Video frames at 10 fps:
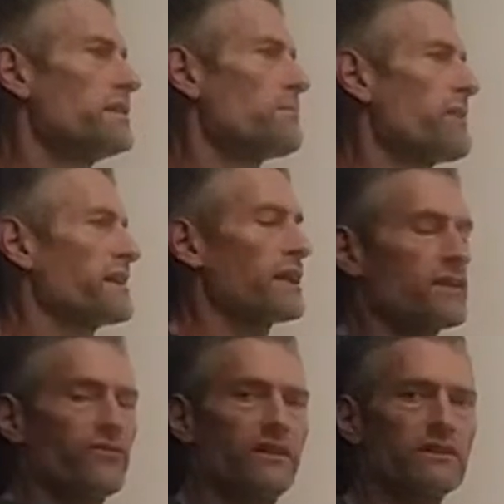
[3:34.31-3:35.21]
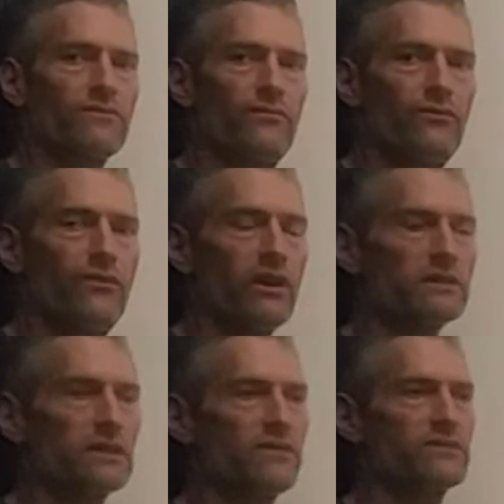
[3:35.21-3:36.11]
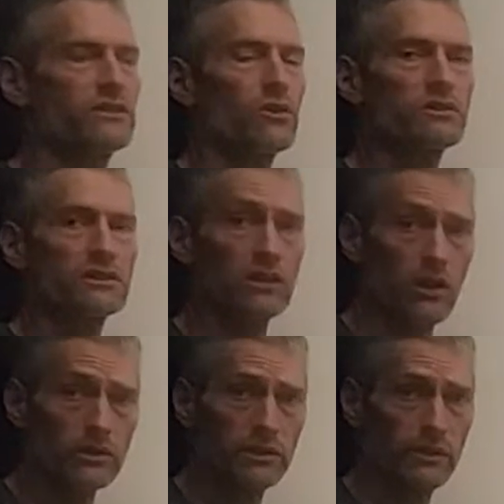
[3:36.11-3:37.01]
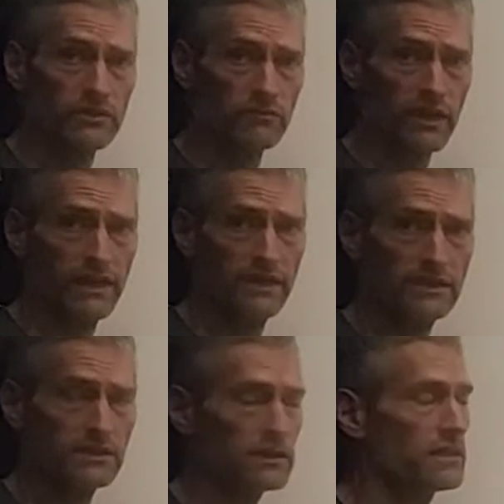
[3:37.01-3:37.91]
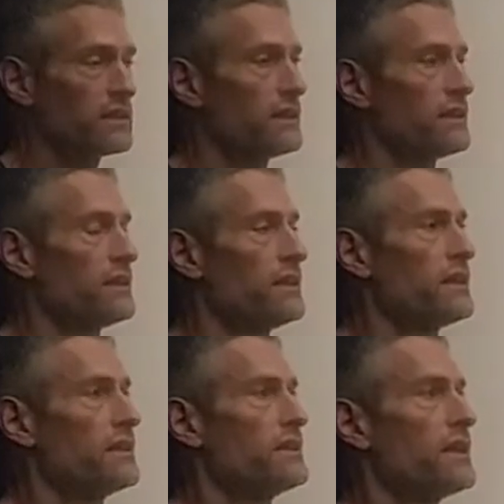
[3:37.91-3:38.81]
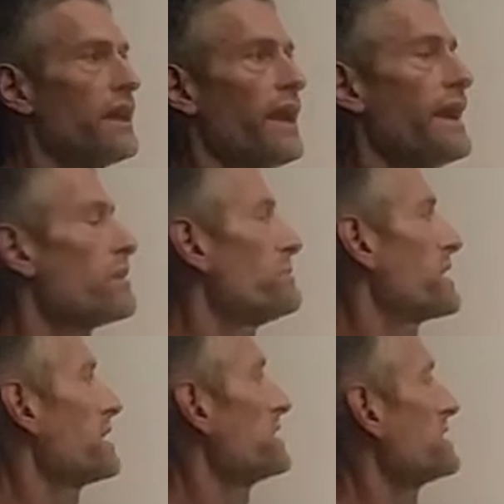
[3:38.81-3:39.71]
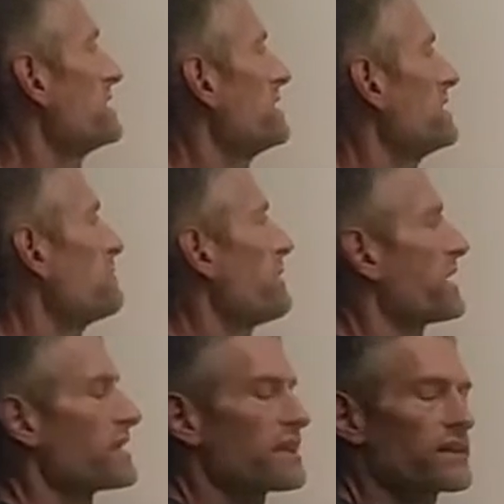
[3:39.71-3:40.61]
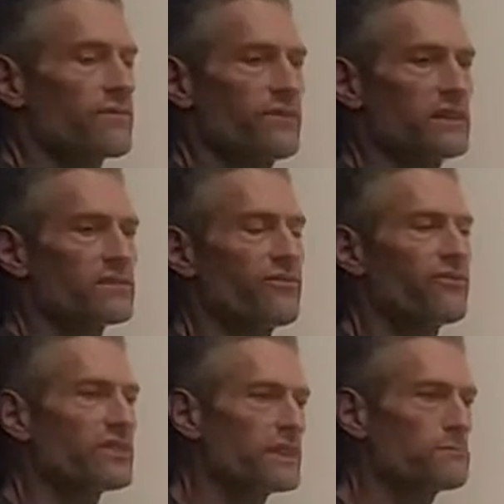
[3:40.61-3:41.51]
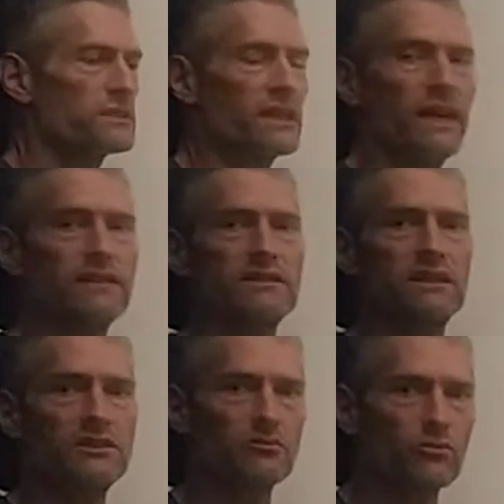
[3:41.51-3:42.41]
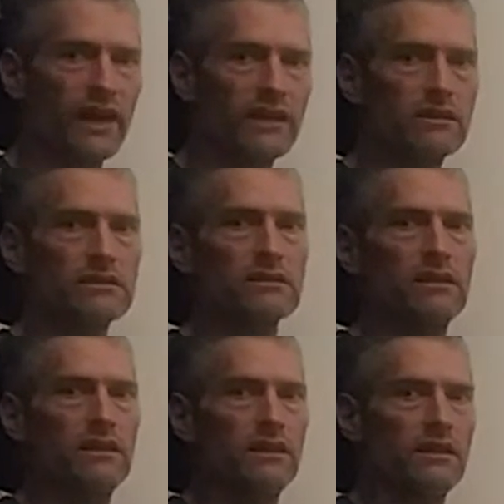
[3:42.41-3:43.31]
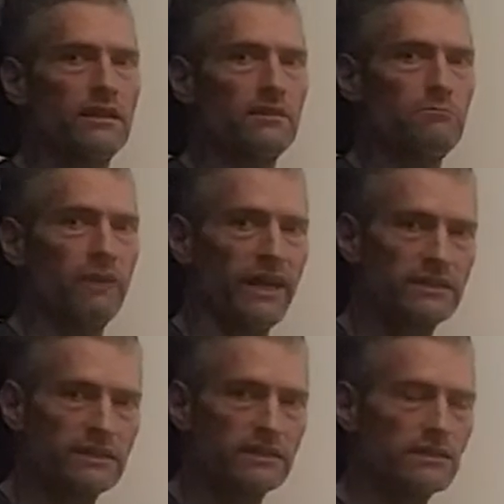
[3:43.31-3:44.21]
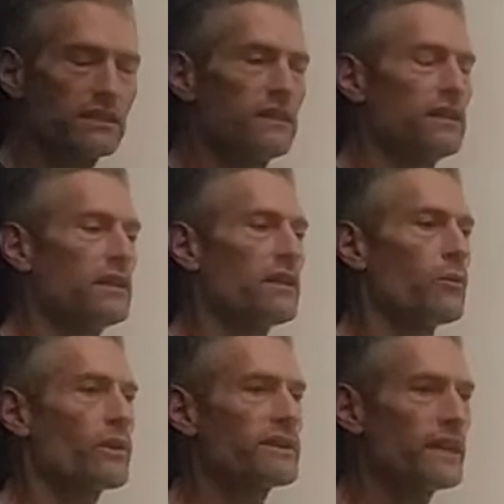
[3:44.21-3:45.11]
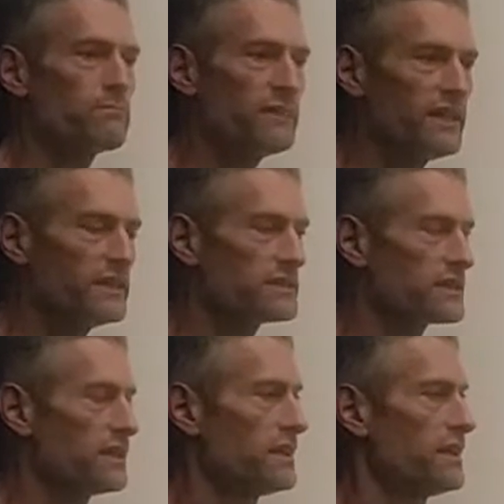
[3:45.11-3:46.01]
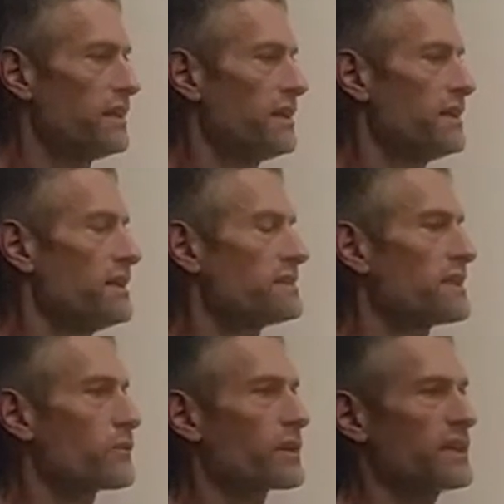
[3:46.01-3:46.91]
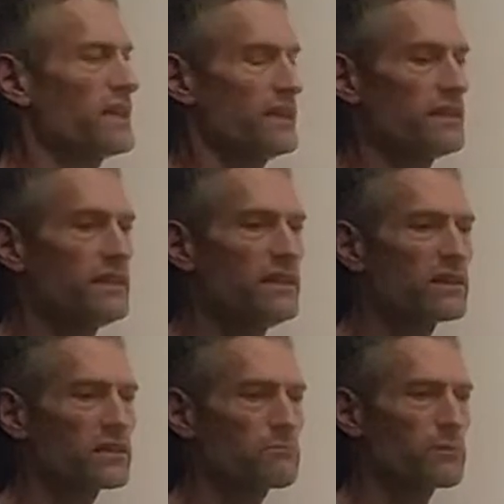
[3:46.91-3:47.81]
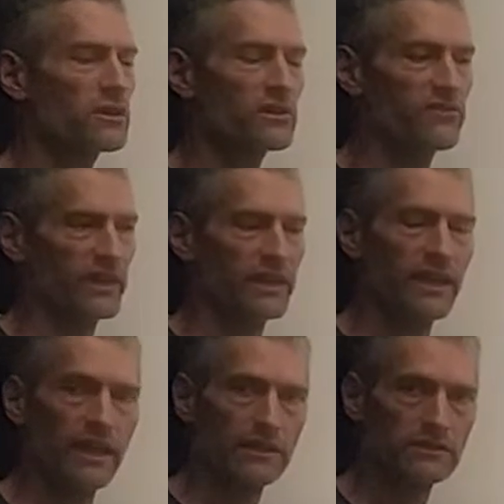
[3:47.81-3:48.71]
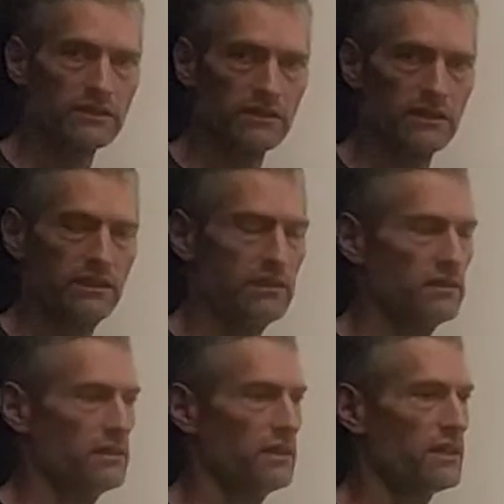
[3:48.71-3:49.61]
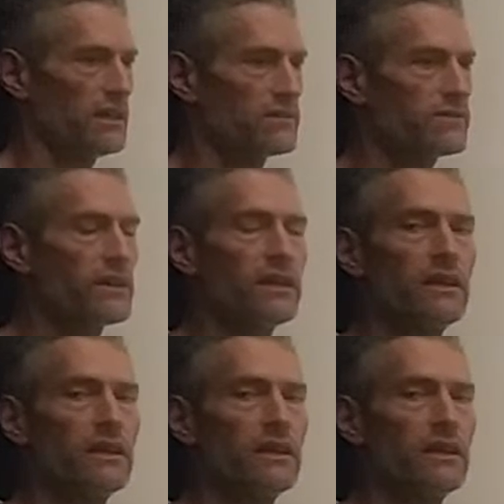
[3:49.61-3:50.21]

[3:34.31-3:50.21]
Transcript: the magnetic field falls off so slowly with radius, and because the magnetic field flips on such a regular basis, what that means is that we're going to get near perfect canceling of